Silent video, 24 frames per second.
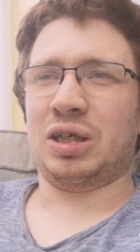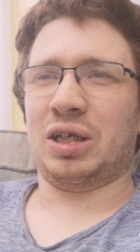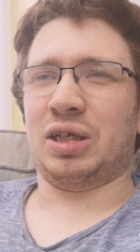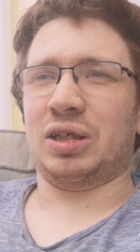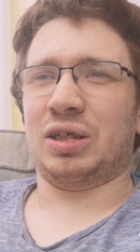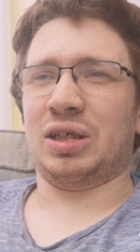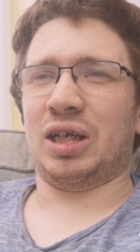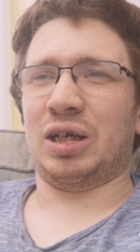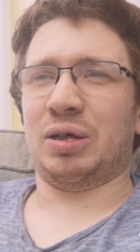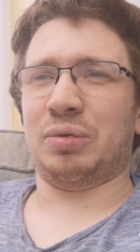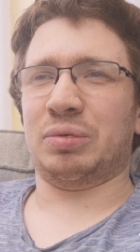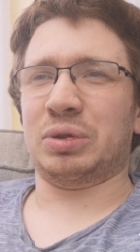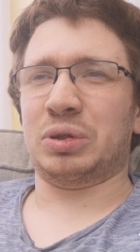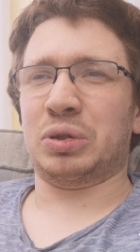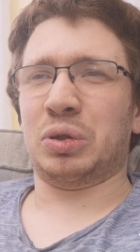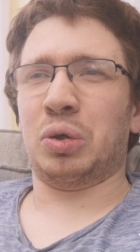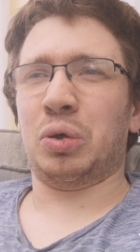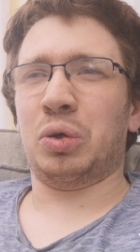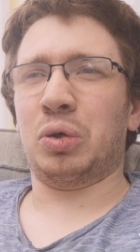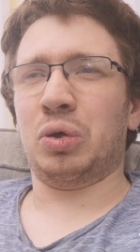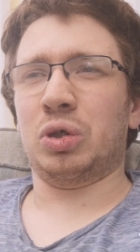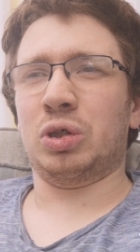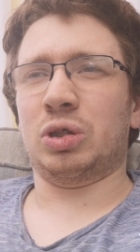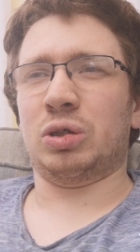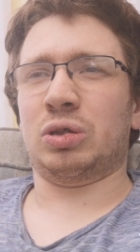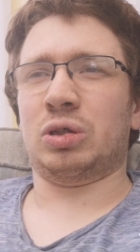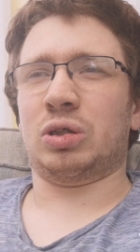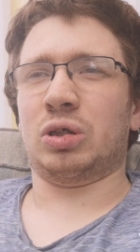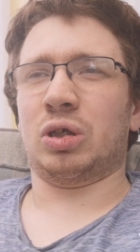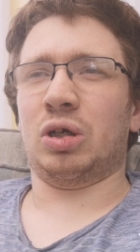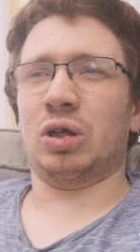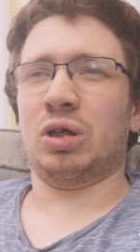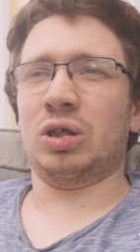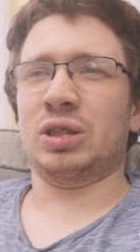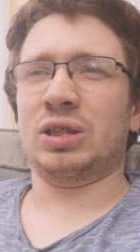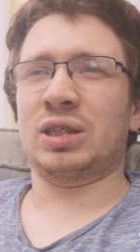And that was all you
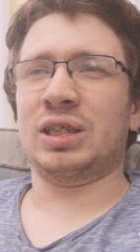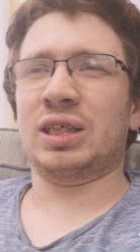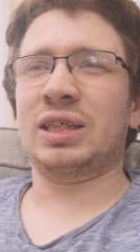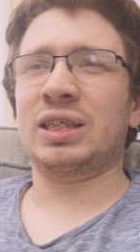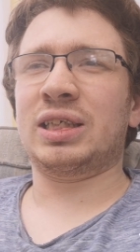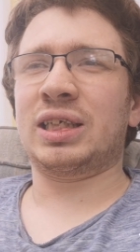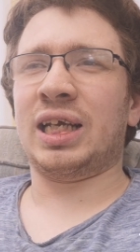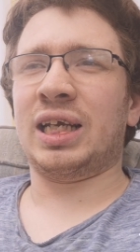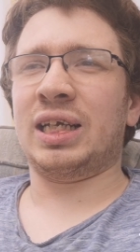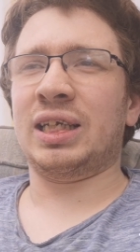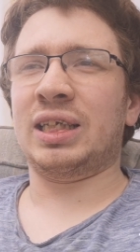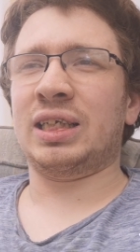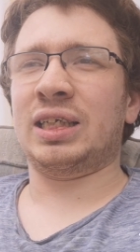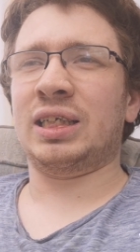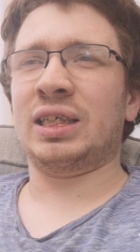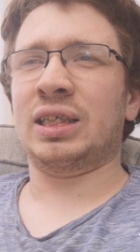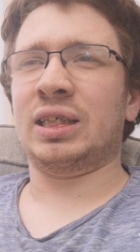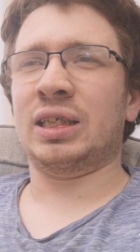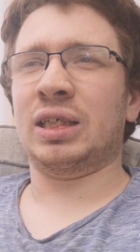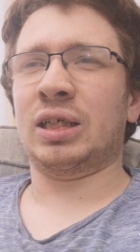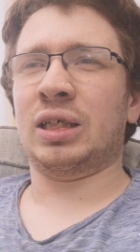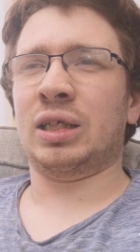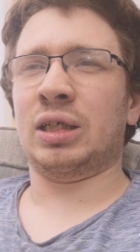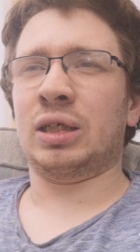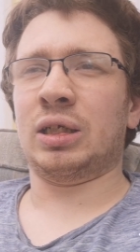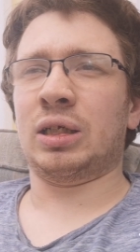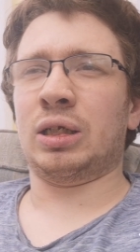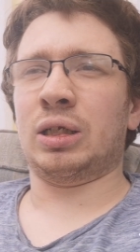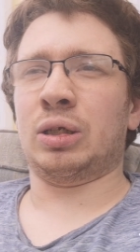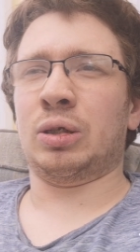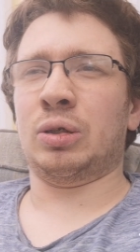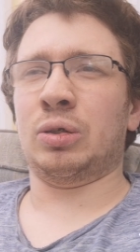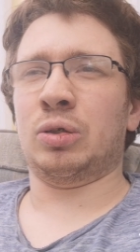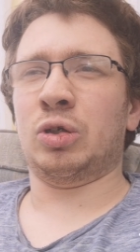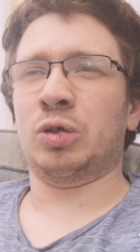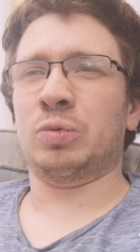got. You didn't get any
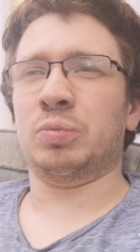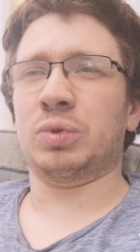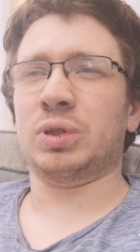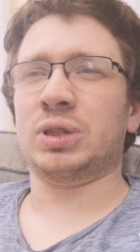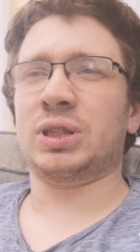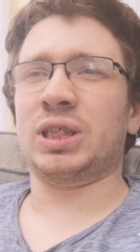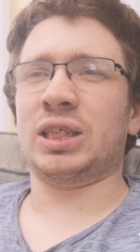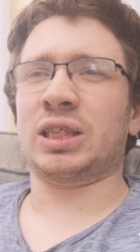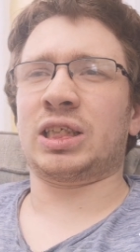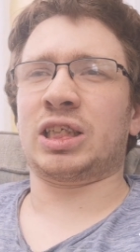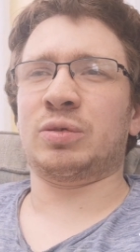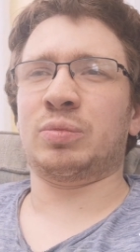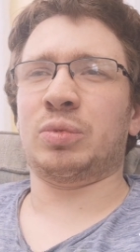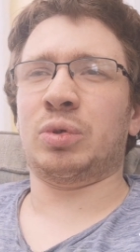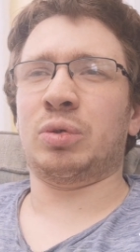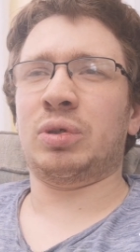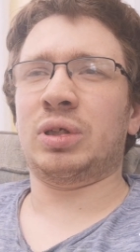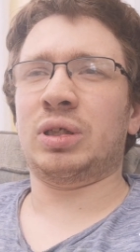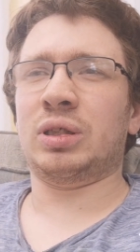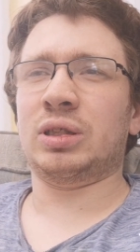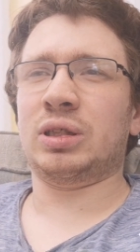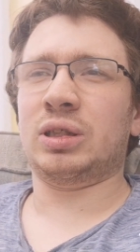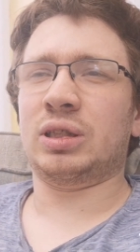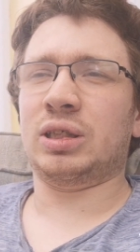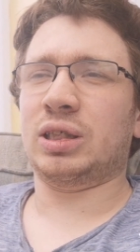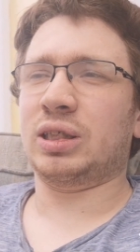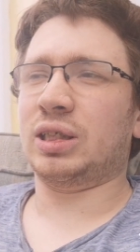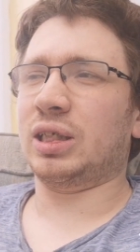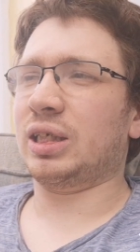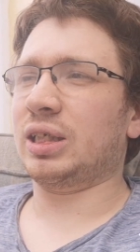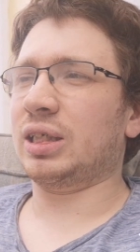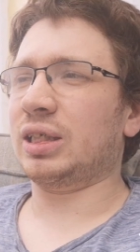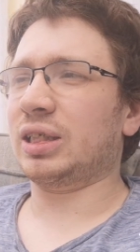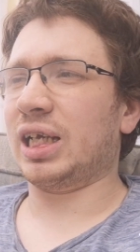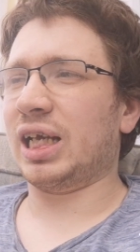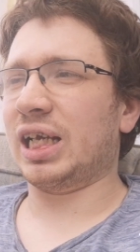normal tactical marines. You
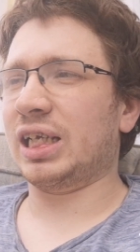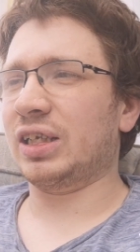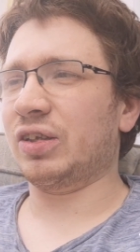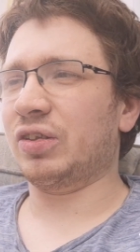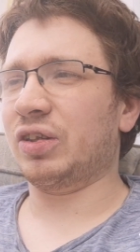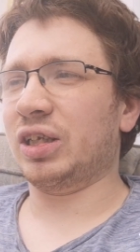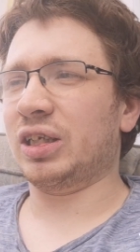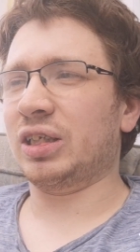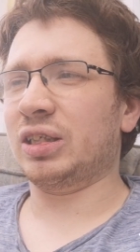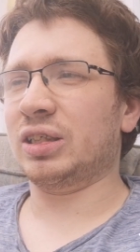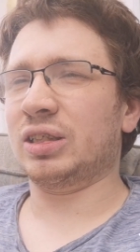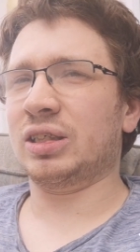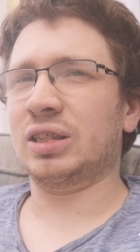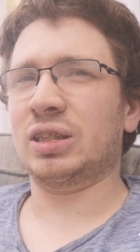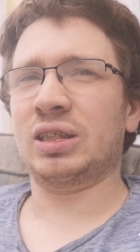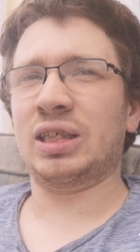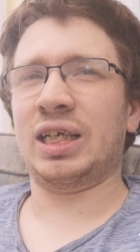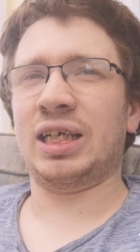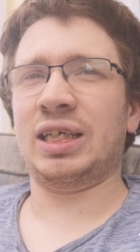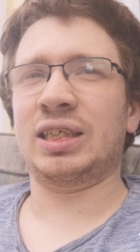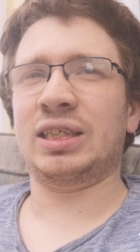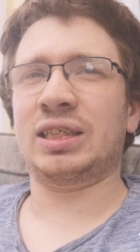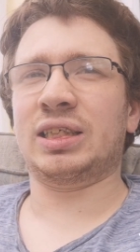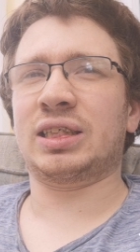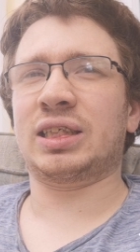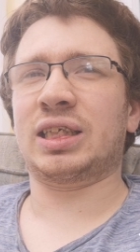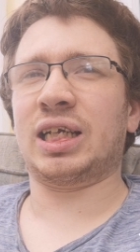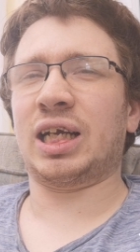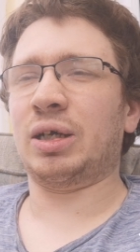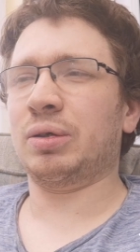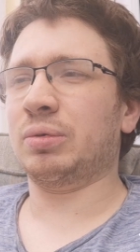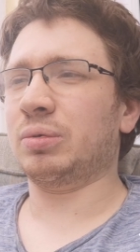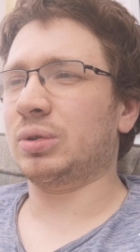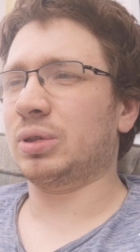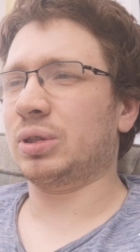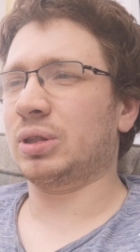didn't get anything, any
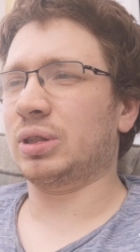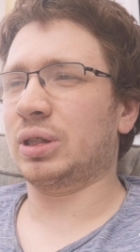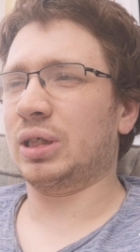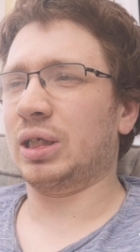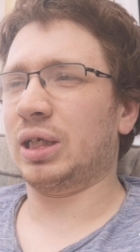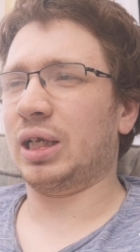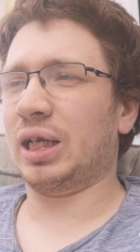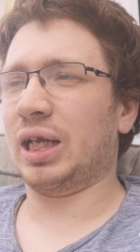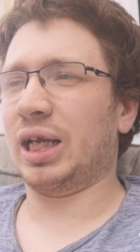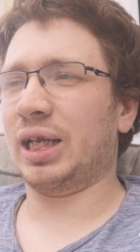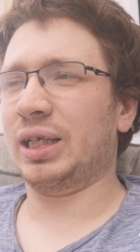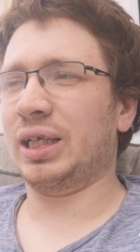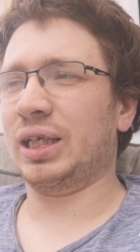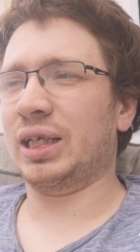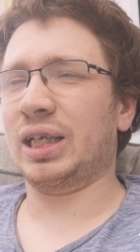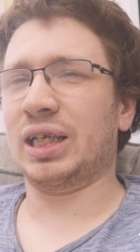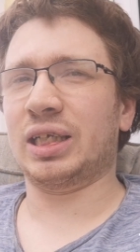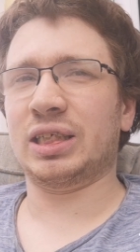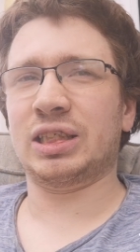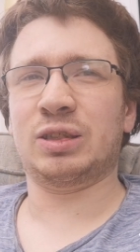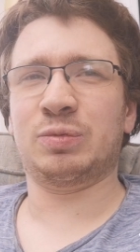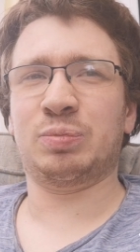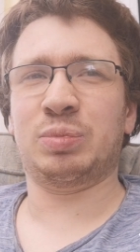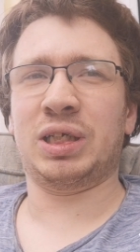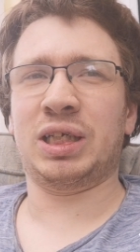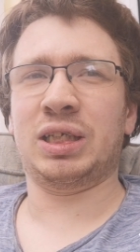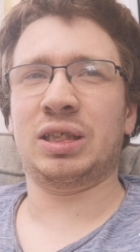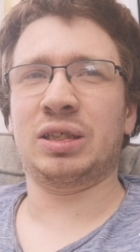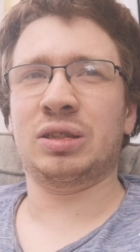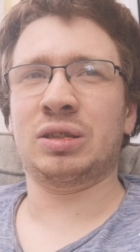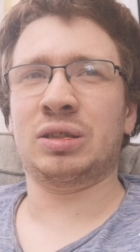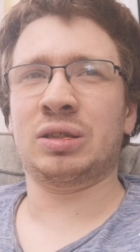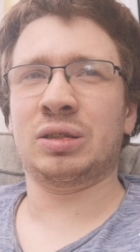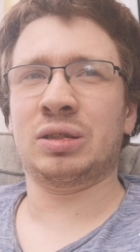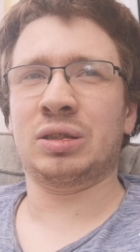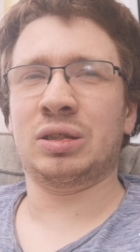scouts, any land
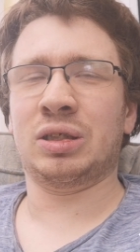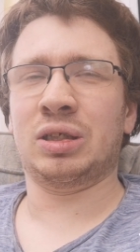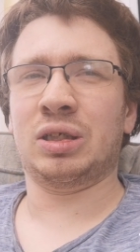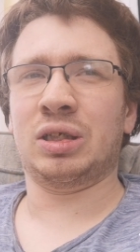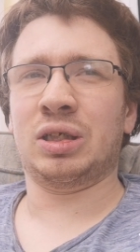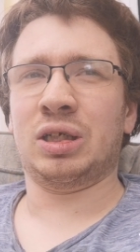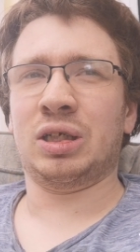speeders.